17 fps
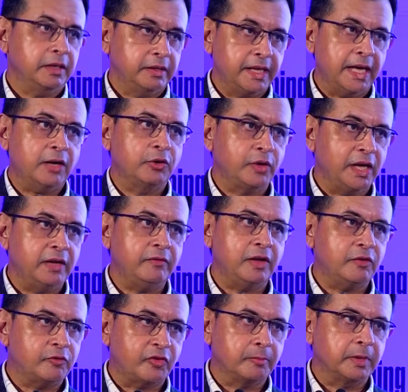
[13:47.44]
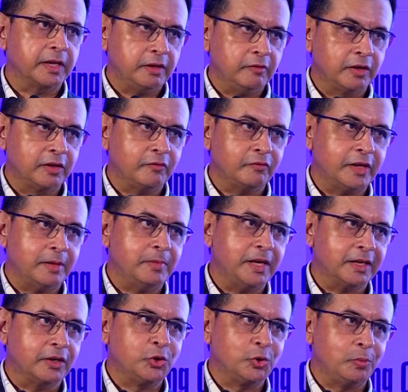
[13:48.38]
they have to anyway, even if they
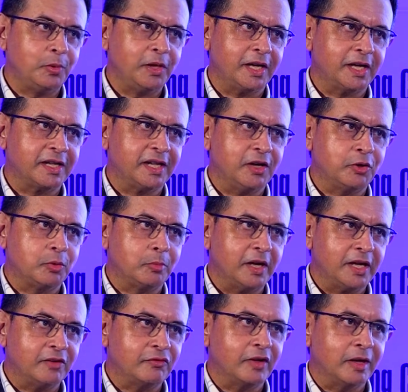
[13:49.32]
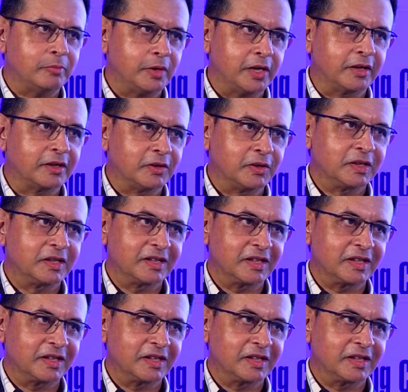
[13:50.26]
make a duplicate, they have to buy a fabric.